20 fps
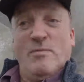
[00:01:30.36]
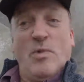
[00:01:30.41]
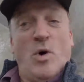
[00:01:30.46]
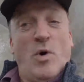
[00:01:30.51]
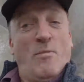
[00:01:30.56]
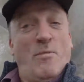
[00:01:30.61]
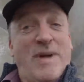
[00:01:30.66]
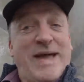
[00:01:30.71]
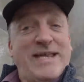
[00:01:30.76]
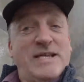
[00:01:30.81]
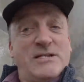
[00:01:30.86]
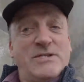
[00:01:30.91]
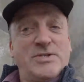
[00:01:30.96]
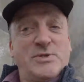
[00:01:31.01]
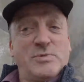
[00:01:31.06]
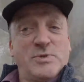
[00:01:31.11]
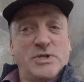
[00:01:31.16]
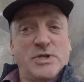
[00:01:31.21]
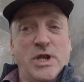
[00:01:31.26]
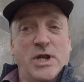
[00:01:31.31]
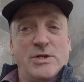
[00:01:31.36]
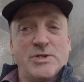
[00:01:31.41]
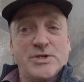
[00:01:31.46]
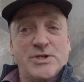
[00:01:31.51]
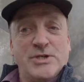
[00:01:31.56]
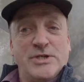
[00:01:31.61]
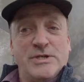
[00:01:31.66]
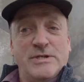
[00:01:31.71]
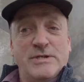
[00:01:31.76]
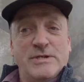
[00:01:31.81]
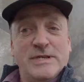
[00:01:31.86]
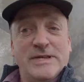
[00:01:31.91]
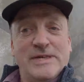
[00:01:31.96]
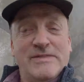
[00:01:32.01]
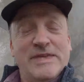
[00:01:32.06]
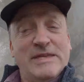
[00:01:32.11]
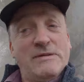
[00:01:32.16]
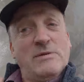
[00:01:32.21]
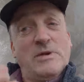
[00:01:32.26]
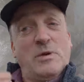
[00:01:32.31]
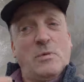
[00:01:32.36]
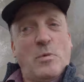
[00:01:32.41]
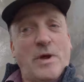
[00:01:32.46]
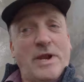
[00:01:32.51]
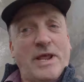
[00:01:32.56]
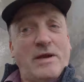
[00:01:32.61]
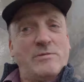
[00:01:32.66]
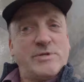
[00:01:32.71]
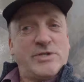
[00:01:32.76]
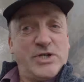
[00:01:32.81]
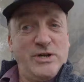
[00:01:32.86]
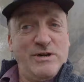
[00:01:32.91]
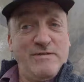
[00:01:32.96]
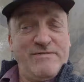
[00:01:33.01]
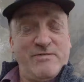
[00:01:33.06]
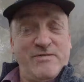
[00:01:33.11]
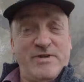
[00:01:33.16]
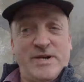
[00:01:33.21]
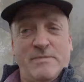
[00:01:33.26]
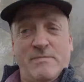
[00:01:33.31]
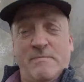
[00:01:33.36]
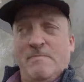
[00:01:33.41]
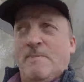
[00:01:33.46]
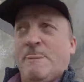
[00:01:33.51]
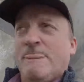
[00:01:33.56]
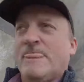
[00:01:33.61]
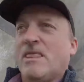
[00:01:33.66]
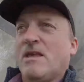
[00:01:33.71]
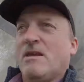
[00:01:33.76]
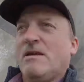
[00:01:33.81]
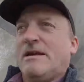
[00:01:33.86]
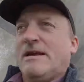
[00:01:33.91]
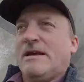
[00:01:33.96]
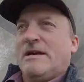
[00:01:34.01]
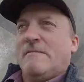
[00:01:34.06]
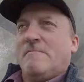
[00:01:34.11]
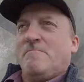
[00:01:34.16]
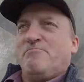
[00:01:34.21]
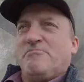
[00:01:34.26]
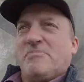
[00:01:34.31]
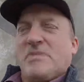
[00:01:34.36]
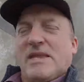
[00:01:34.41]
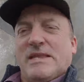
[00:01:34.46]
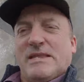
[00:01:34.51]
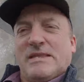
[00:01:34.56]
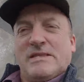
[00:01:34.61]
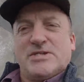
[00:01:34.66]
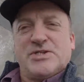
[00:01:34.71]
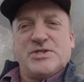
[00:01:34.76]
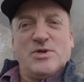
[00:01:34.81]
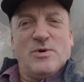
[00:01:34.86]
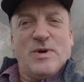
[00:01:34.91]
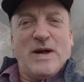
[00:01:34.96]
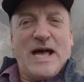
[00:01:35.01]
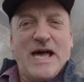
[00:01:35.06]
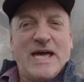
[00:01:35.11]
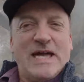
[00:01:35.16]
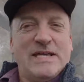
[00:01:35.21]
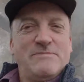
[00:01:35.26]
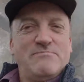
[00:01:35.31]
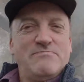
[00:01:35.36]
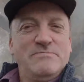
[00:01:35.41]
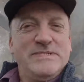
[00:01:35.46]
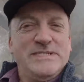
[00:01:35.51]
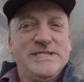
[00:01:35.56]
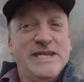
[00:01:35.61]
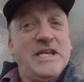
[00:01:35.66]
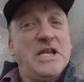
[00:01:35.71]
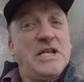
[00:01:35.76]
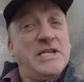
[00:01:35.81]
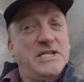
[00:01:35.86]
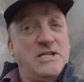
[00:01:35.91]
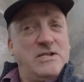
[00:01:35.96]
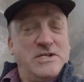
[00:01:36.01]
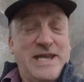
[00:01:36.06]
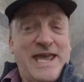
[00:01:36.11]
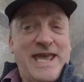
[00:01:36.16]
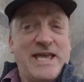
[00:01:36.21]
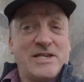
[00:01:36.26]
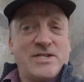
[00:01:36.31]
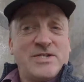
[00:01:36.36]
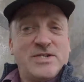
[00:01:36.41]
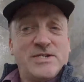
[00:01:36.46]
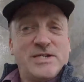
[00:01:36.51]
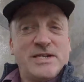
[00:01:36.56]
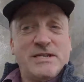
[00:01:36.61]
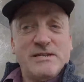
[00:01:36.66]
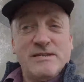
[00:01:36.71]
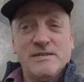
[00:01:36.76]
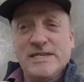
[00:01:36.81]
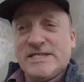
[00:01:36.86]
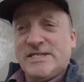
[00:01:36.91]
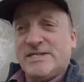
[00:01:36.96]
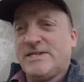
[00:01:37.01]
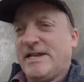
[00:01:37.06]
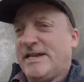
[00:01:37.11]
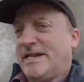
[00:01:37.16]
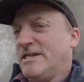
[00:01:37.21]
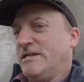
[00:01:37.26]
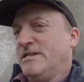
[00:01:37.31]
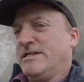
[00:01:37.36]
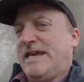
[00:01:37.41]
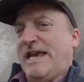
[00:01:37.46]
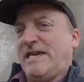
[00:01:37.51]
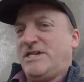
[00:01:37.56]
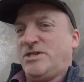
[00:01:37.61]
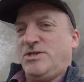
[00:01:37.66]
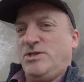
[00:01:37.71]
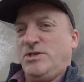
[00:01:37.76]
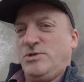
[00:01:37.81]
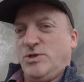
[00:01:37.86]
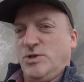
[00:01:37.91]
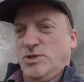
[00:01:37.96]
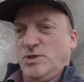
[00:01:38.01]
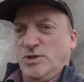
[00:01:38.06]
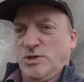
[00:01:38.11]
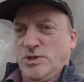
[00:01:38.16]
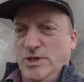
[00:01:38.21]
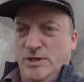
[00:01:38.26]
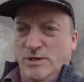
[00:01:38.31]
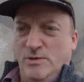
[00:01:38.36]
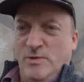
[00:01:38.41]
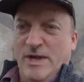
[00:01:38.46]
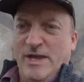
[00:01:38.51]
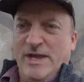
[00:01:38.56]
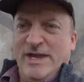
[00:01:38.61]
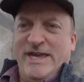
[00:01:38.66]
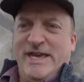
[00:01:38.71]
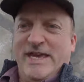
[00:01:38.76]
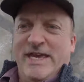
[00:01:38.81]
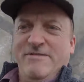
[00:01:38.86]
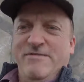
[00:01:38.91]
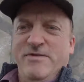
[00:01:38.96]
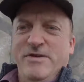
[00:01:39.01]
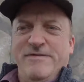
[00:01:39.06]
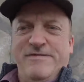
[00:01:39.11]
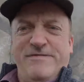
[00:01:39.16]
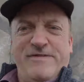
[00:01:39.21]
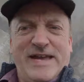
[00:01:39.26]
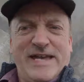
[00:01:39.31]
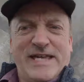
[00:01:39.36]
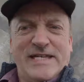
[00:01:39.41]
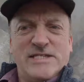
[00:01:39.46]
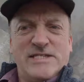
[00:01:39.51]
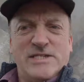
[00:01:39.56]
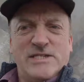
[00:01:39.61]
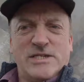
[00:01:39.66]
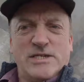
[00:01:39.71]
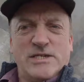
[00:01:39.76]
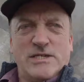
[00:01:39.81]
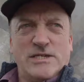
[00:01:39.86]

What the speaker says: miles was lost than what I was covering. So I did a little test, and this is a little test you should do if you find